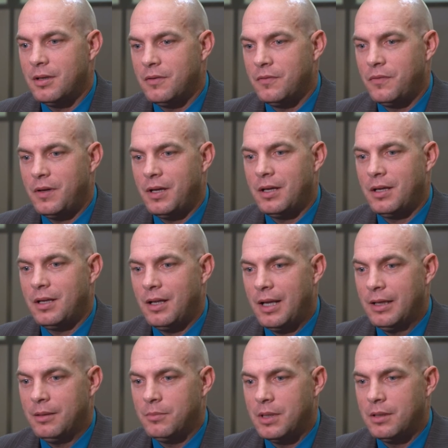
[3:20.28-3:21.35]
of
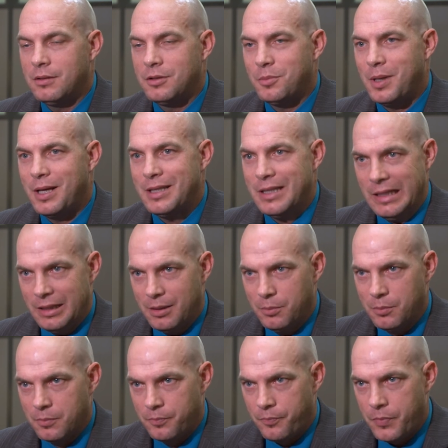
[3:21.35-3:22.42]
enlightenment to my
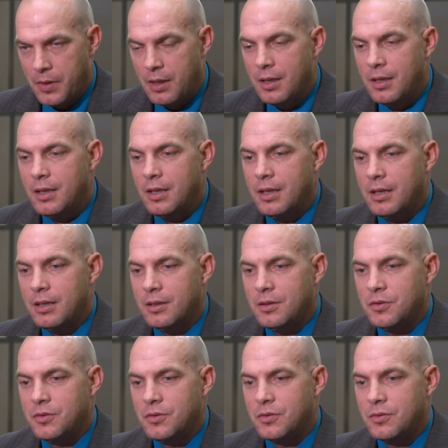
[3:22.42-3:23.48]
team,
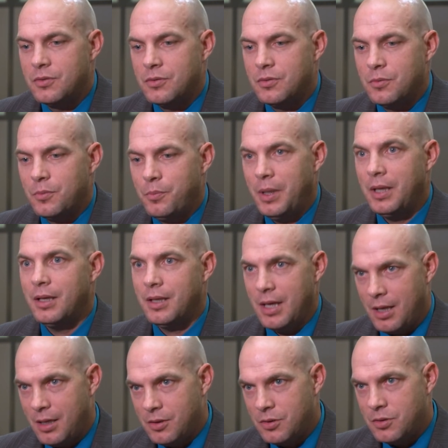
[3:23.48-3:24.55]
is be
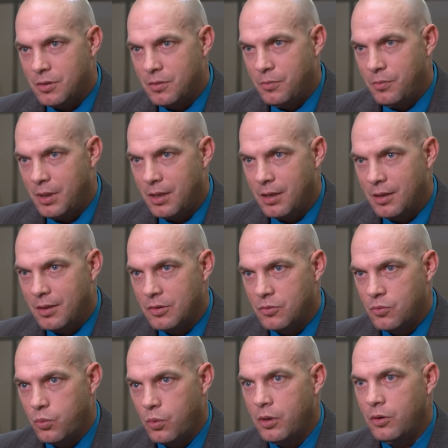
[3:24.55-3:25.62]
engaged,
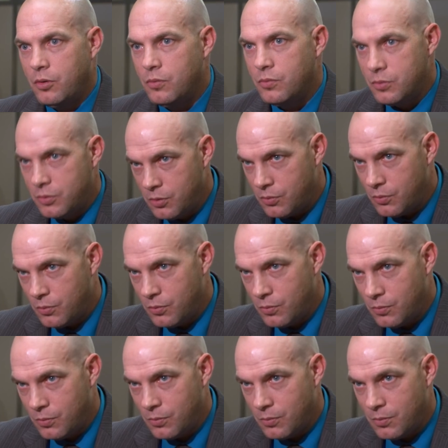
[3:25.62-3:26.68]
because what you
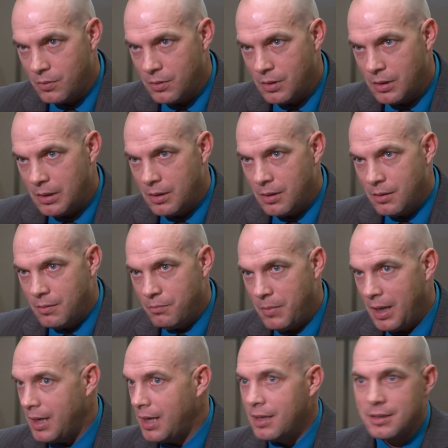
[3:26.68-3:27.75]
do
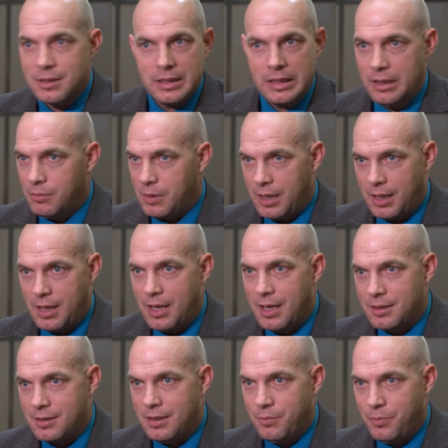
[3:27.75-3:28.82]
may not seem like it
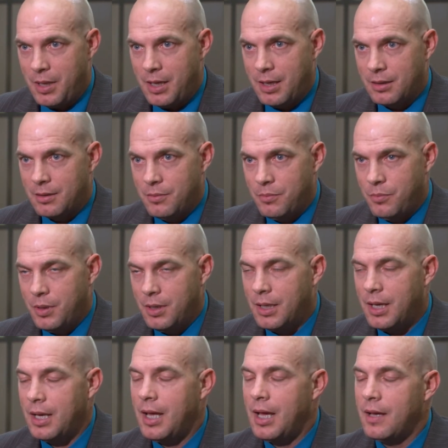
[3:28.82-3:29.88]
has an impact, but
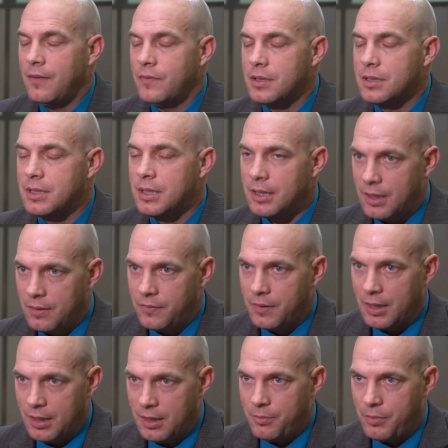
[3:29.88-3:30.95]
it can have a
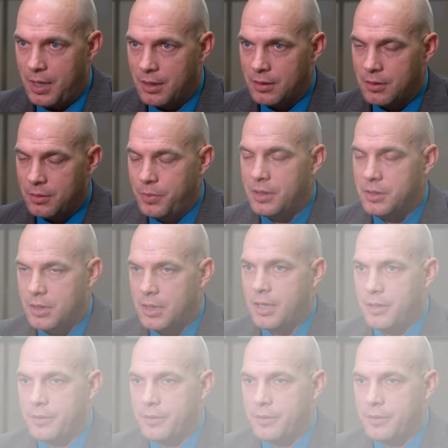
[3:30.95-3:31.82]
significant impact on patient